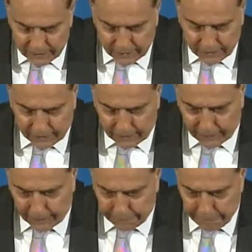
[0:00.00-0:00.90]

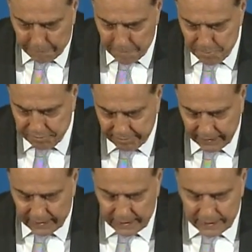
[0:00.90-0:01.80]

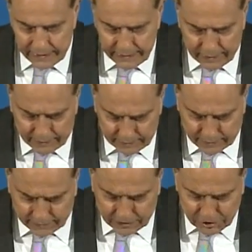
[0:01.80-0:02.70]

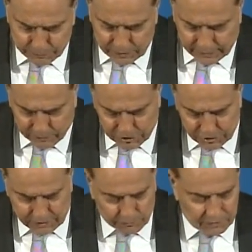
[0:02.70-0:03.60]
I guess what I would
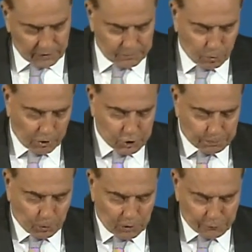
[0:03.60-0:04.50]
say, but there's more
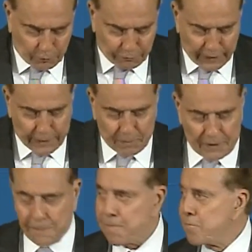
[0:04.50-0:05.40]
support for
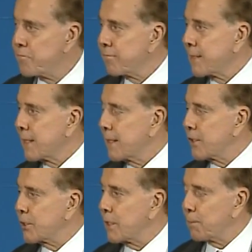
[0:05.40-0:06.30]
family.
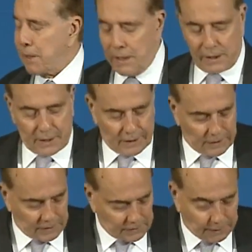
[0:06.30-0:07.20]
There's going to be
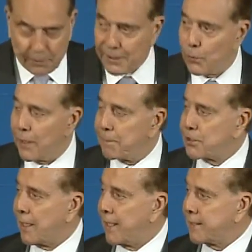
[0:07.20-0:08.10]
up on the
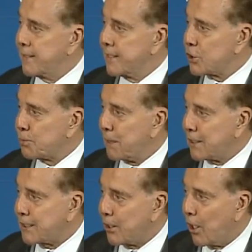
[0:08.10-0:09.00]
website this
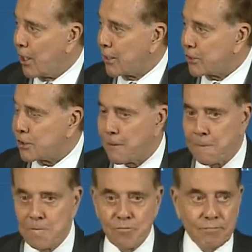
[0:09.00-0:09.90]
month in August,
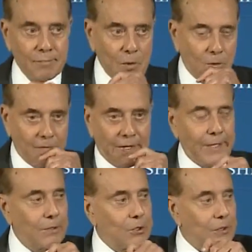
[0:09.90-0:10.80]
where
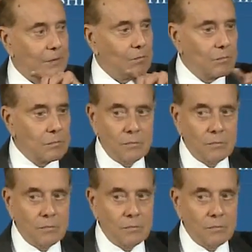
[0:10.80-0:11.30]
veterans can